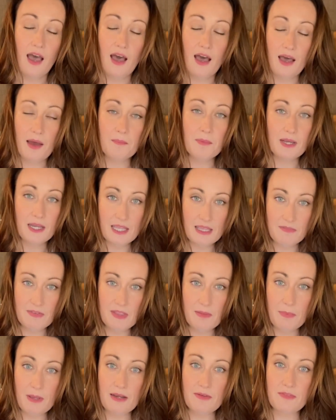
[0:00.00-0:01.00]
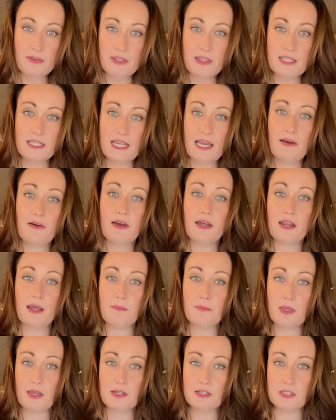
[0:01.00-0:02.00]
I'm going to give it the benefit of the doubt and I'm
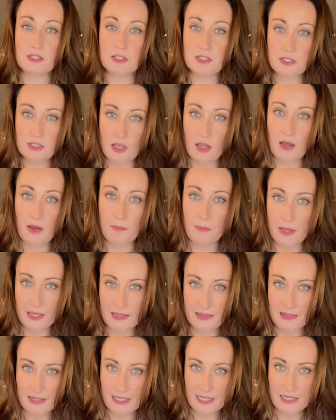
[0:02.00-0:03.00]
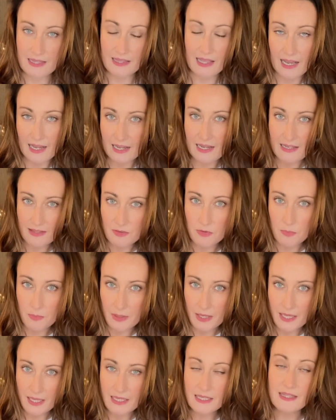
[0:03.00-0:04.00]
going to start my seeds a little
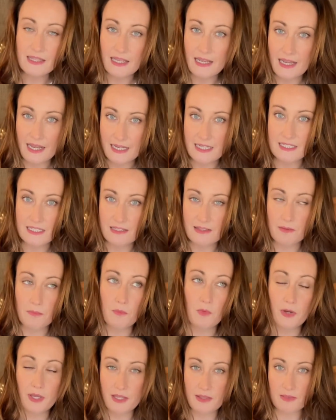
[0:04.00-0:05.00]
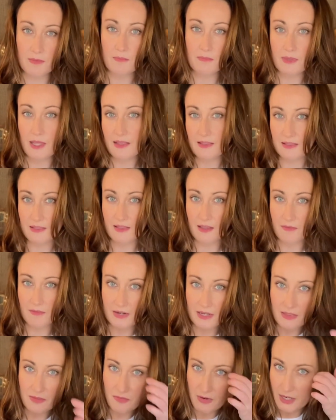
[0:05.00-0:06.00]
bit later than what is
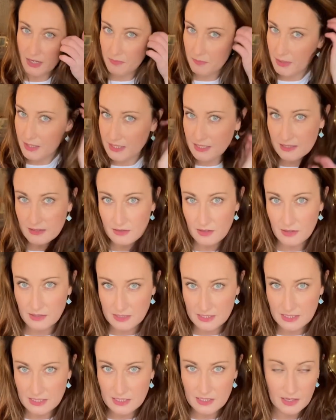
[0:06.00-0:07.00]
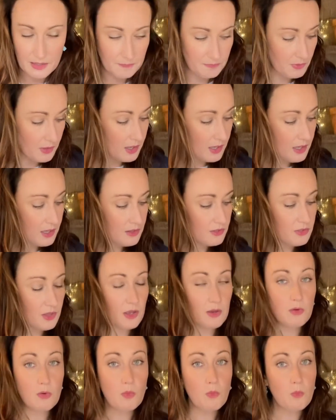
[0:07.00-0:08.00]
necessarily the recommended starting time.
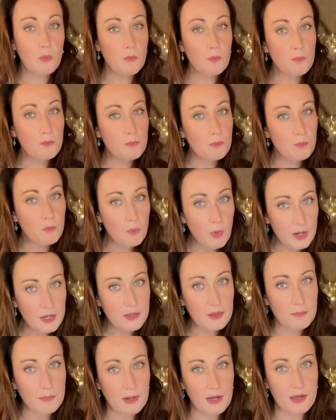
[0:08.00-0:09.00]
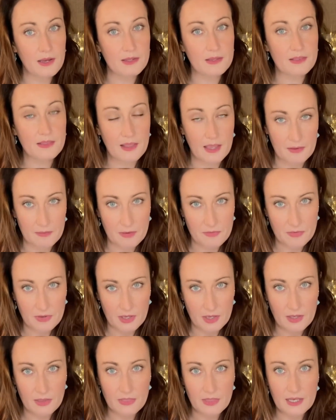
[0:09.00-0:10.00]
So one of the plants,
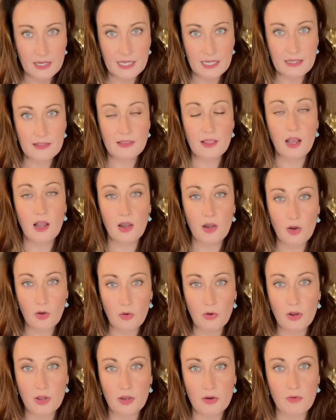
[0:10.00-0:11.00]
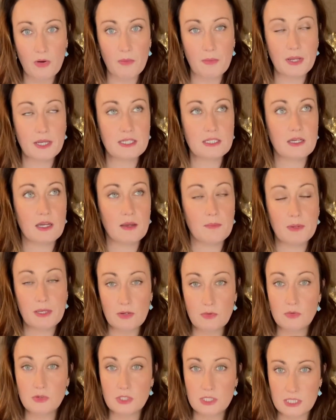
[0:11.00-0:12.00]
however, that needs a longer growing time in
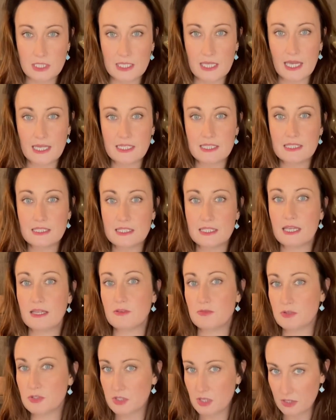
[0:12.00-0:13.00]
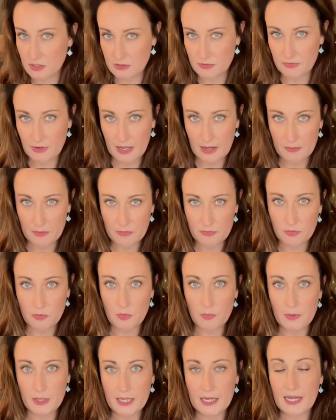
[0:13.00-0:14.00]
order to get to the stage where it's going to flower for
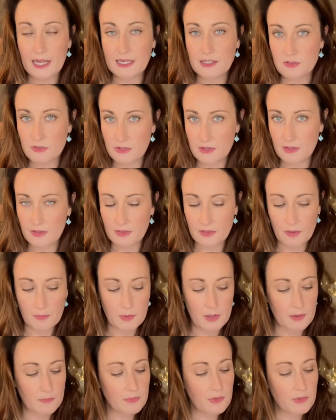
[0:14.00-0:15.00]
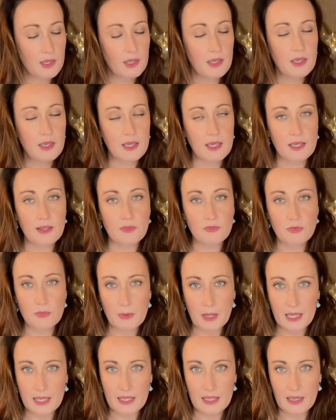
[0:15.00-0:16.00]
me later in the summer is
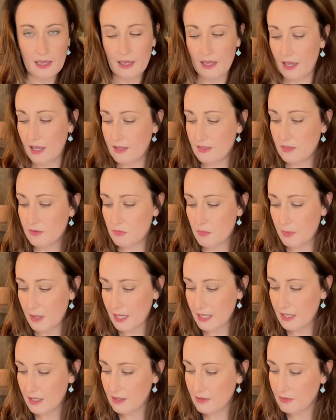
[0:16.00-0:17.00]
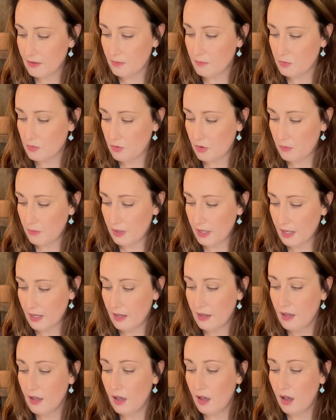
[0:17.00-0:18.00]
Rudbeckia, and the Rudbeckias I'm growing
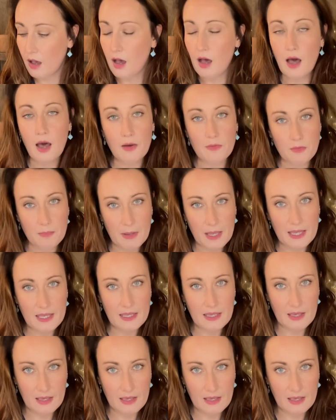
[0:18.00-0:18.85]
are Rudbeckia